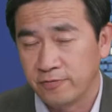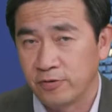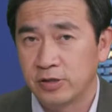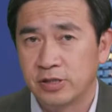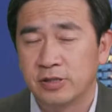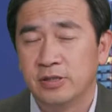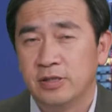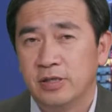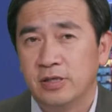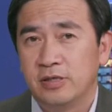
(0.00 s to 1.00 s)
First,
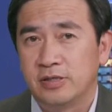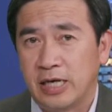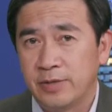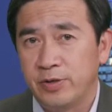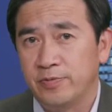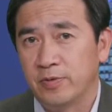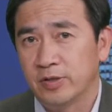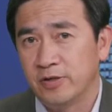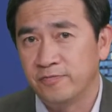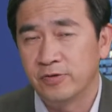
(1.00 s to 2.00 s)
send people
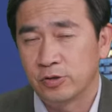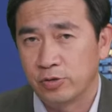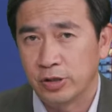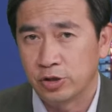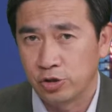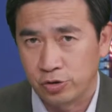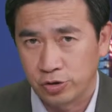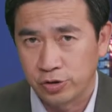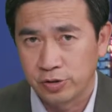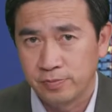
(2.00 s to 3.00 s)
to infiltrate the
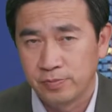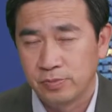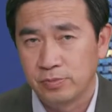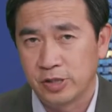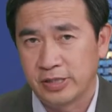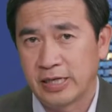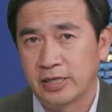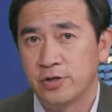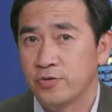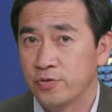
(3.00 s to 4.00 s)
churches. The
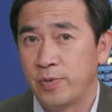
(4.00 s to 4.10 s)
second, through